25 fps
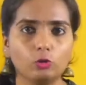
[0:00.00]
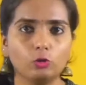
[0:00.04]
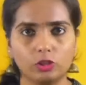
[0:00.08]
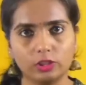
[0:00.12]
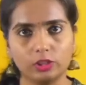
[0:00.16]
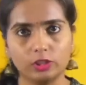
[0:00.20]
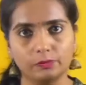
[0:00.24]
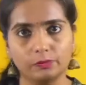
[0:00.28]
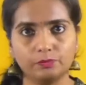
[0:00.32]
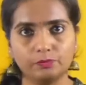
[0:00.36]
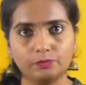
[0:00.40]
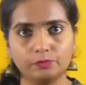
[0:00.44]
way
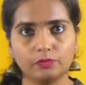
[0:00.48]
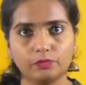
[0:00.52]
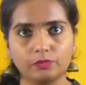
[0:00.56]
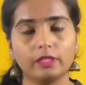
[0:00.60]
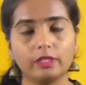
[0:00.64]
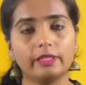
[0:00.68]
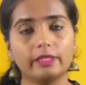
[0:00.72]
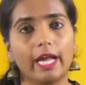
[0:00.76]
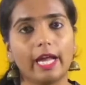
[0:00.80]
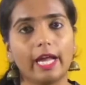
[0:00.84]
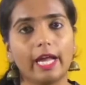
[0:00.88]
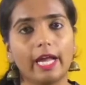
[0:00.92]
also
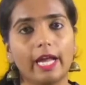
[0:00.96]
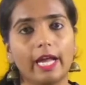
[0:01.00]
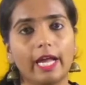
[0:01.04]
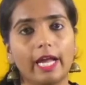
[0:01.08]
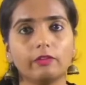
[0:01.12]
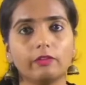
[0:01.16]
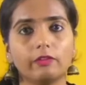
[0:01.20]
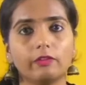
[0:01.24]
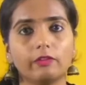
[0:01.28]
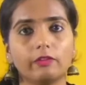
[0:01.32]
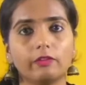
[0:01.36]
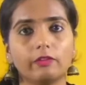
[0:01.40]
the
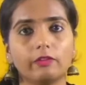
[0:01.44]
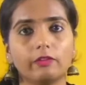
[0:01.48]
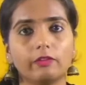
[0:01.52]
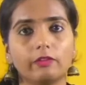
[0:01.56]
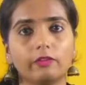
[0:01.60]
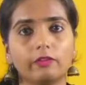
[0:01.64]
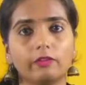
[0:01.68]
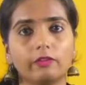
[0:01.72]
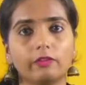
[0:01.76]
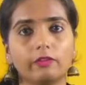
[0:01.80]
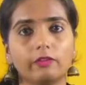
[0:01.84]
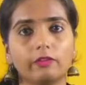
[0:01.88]
question can be
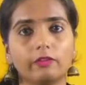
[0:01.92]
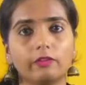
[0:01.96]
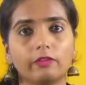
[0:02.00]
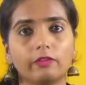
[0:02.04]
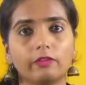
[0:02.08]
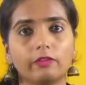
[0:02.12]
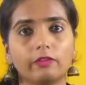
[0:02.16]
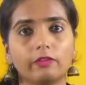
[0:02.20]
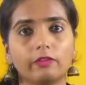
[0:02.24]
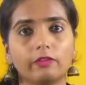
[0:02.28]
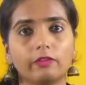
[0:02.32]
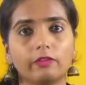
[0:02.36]
asked.
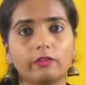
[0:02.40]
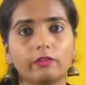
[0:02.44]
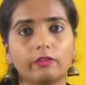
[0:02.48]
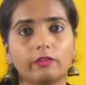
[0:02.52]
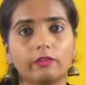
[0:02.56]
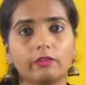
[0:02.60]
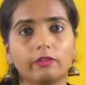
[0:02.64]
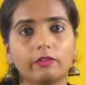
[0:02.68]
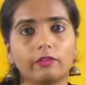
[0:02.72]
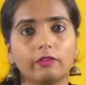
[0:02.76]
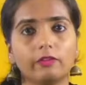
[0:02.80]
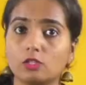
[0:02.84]
So this is
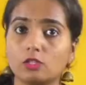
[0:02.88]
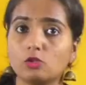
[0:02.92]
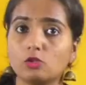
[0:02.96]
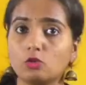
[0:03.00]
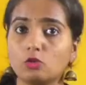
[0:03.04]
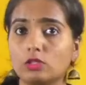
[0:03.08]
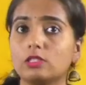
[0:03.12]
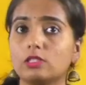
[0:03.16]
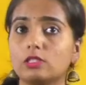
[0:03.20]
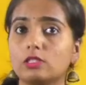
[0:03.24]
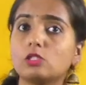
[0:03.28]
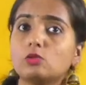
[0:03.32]
one of the
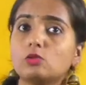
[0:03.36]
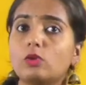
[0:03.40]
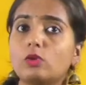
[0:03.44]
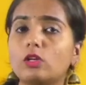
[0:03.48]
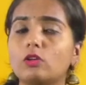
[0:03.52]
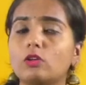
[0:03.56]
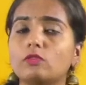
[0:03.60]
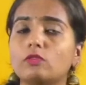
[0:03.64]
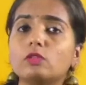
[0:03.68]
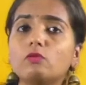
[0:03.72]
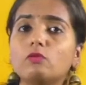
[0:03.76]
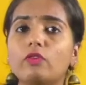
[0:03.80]
very, very
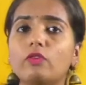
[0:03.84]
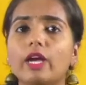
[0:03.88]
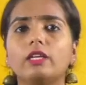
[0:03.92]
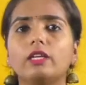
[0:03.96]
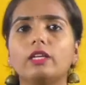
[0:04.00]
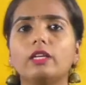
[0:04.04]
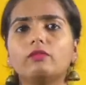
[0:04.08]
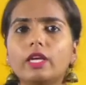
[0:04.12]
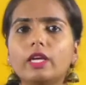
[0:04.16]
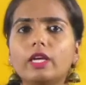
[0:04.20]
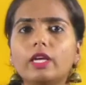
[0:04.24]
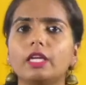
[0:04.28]
important
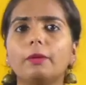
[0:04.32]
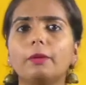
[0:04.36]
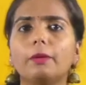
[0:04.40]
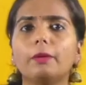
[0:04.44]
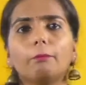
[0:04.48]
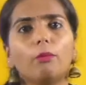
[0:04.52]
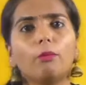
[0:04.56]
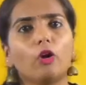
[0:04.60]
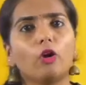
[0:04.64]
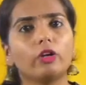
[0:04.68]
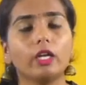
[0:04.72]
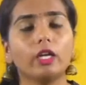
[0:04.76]
question
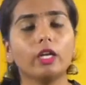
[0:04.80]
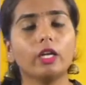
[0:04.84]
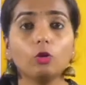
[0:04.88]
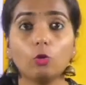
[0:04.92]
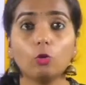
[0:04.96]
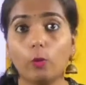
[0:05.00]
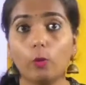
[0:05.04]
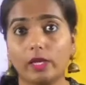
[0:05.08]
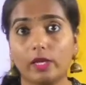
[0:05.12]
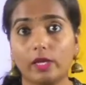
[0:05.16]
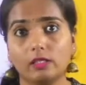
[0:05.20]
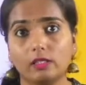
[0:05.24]
that
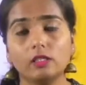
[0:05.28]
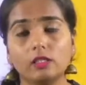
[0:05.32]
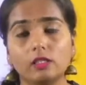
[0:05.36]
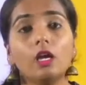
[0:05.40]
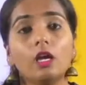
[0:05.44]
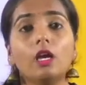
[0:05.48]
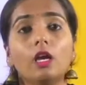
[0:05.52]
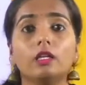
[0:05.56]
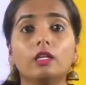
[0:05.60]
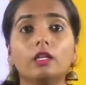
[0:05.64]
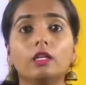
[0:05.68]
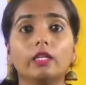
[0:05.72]
you have
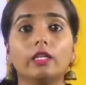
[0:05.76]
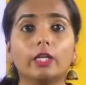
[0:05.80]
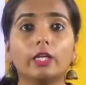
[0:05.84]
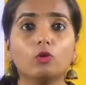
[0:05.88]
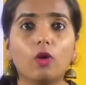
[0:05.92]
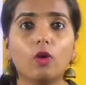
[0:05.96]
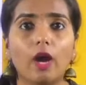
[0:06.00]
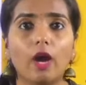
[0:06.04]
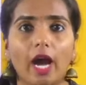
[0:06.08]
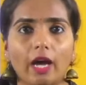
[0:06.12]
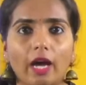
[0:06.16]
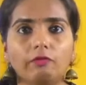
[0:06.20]
to study
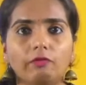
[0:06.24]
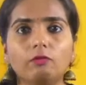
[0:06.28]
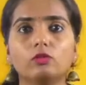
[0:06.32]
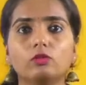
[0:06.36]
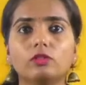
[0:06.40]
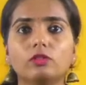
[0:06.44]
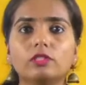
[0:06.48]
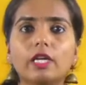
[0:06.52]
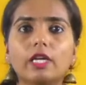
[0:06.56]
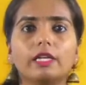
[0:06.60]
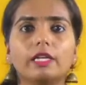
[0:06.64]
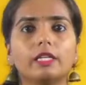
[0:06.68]
in this
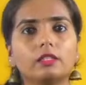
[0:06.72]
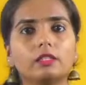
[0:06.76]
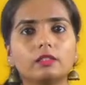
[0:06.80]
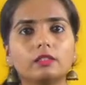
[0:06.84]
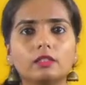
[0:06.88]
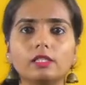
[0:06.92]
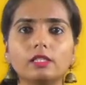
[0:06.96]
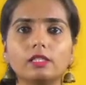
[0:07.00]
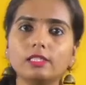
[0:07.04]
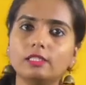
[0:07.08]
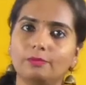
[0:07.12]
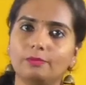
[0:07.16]

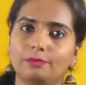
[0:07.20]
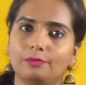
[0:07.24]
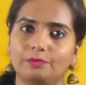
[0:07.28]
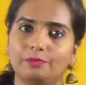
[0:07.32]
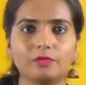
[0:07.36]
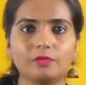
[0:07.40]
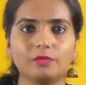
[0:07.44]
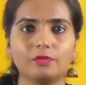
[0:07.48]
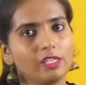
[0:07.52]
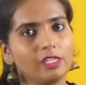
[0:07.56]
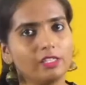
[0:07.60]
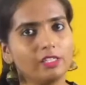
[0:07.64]
chapter.
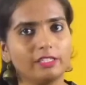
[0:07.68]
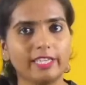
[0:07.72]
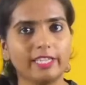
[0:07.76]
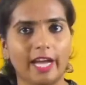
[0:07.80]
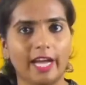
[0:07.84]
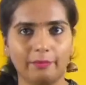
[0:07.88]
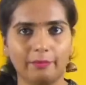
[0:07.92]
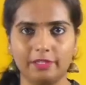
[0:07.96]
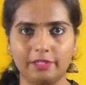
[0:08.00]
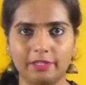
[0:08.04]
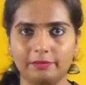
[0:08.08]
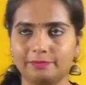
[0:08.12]

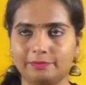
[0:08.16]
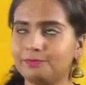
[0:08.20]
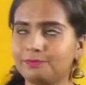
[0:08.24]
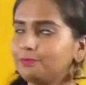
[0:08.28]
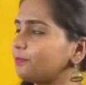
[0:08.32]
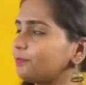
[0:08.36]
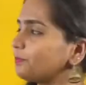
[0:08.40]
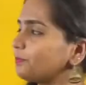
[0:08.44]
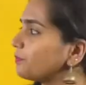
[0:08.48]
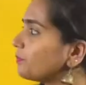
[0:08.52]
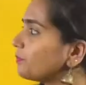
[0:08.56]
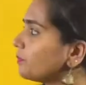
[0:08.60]

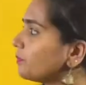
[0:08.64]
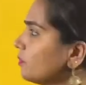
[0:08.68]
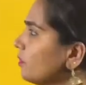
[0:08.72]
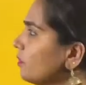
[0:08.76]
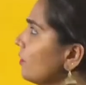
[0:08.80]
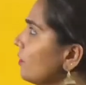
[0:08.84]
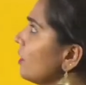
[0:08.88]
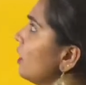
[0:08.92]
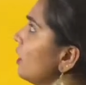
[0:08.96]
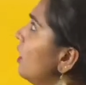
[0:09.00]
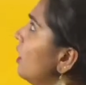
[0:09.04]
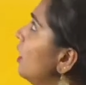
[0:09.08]
Now,
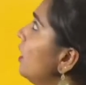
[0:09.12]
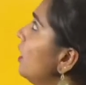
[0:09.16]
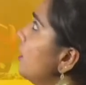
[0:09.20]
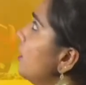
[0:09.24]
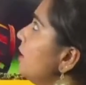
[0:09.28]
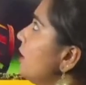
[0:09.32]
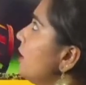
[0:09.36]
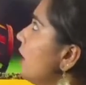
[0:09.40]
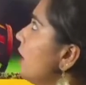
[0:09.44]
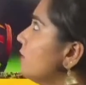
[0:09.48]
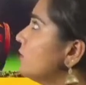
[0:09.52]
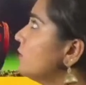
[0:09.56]
moving
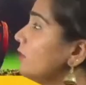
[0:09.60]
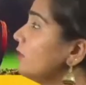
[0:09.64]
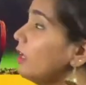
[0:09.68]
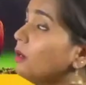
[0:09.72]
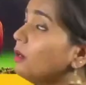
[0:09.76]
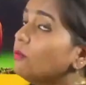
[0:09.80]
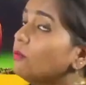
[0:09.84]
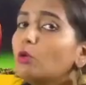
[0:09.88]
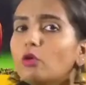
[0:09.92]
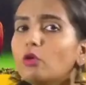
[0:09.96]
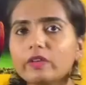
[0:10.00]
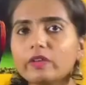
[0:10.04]
on, the
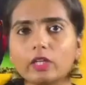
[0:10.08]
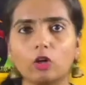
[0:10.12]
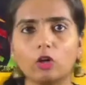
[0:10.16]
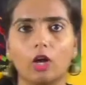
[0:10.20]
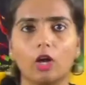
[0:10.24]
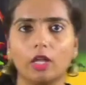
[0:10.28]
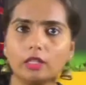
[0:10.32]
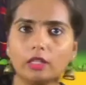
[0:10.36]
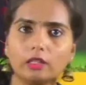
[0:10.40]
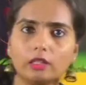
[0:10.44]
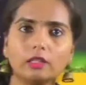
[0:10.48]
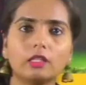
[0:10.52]
last
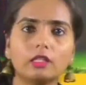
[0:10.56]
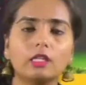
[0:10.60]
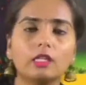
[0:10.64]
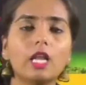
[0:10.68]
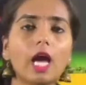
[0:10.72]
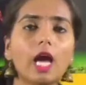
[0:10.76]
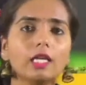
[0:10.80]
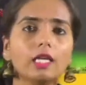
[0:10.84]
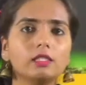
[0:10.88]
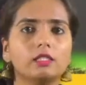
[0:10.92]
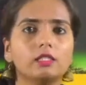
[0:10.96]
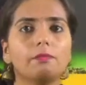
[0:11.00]
part of the
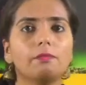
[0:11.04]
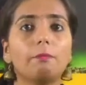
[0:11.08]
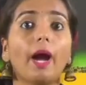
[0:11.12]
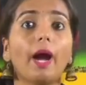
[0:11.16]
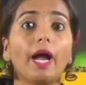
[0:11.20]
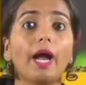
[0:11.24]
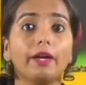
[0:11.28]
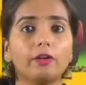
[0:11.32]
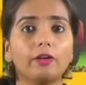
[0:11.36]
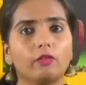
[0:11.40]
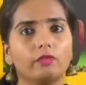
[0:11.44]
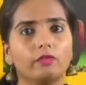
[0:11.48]
chapter
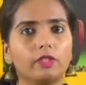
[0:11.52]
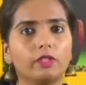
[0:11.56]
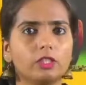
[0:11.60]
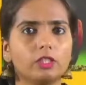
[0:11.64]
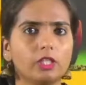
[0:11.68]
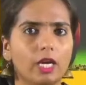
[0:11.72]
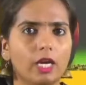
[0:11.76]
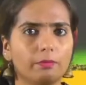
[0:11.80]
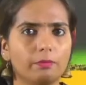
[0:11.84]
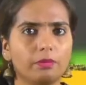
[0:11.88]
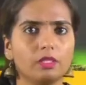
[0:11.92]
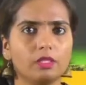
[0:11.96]
is
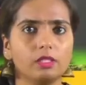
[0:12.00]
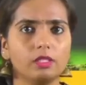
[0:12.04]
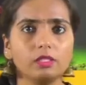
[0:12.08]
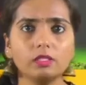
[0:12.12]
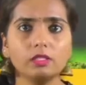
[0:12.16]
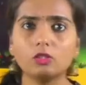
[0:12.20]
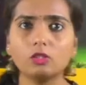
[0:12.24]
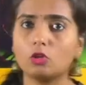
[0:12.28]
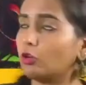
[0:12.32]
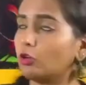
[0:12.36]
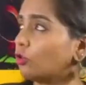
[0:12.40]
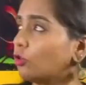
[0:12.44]
corrosion.
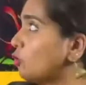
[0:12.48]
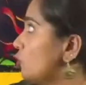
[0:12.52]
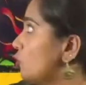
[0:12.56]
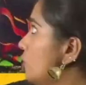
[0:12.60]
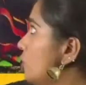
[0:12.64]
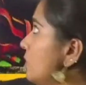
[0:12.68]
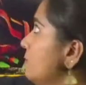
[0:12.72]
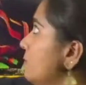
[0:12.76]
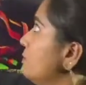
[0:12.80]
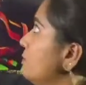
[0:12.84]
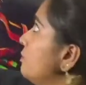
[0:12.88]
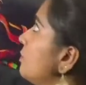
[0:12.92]

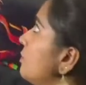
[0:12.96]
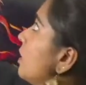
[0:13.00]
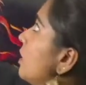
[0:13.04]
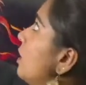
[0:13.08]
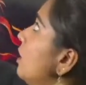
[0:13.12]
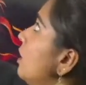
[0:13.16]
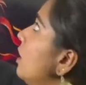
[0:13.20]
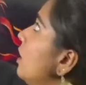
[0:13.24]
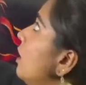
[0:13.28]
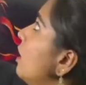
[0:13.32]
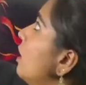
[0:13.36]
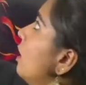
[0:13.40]
What
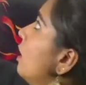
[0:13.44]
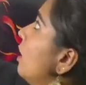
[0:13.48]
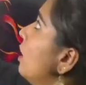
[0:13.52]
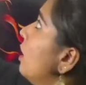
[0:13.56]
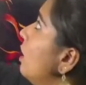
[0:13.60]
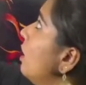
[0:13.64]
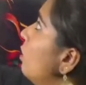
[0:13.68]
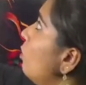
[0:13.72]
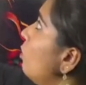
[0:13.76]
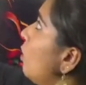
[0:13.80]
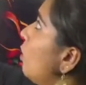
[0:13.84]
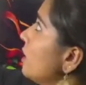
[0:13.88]
comes to your
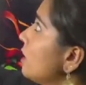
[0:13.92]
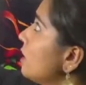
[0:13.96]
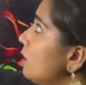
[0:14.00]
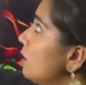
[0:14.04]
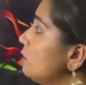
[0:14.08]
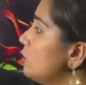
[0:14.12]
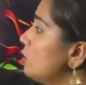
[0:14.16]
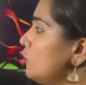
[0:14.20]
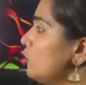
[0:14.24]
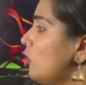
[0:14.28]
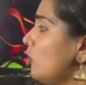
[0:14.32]
mind when you